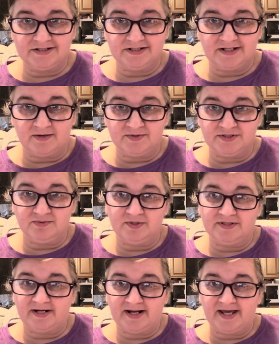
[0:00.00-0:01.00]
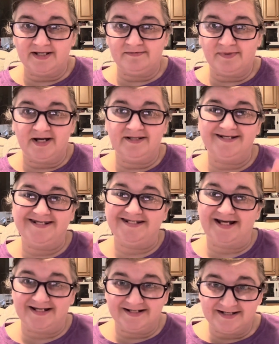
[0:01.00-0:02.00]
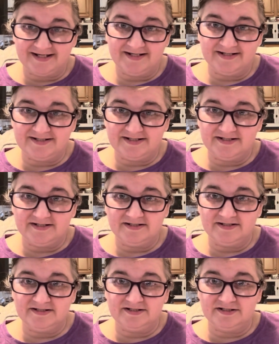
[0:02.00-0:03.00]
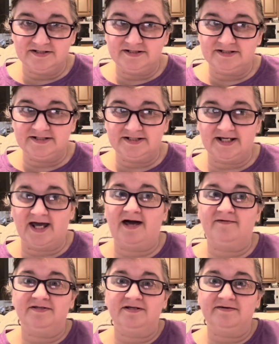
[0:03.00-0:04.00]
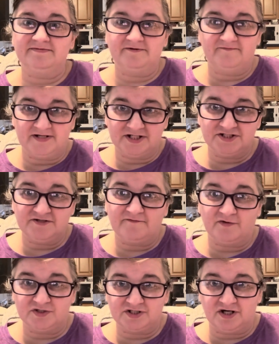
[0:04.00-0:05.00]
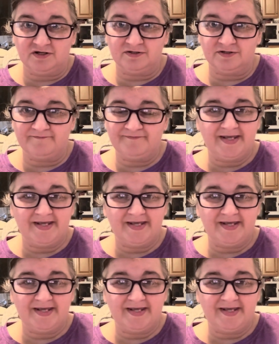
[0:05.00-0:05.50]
that was the one that I had to buy the second kit to have enough to finish the first color.